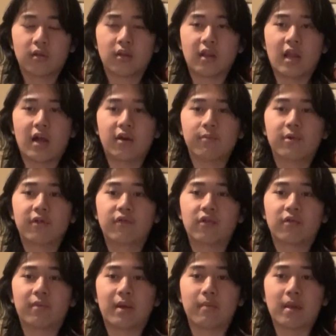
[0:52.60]
Now to
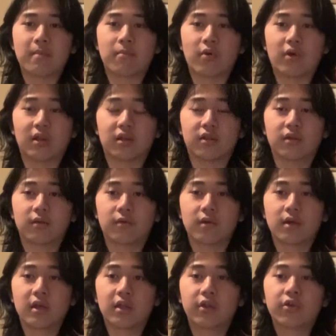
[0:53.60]
preview my main points.
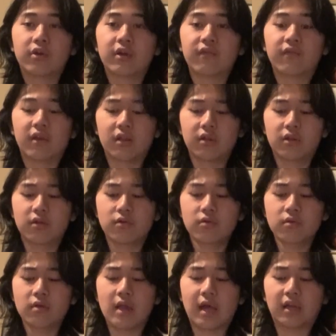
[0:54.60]
To convince
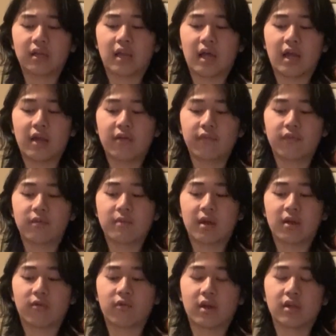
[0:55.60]
you that live
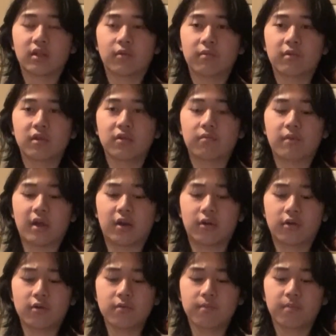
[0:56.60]
feedback grading system is
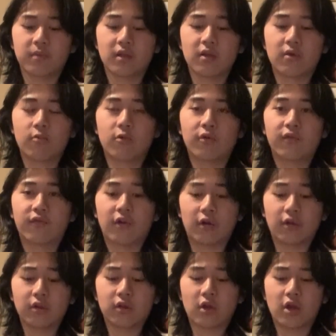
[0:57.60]
better, we'll
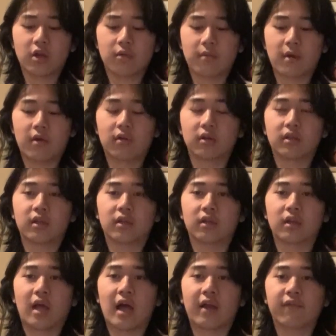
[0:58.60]
first talk about the
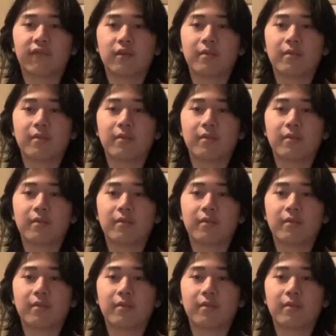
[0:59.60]
live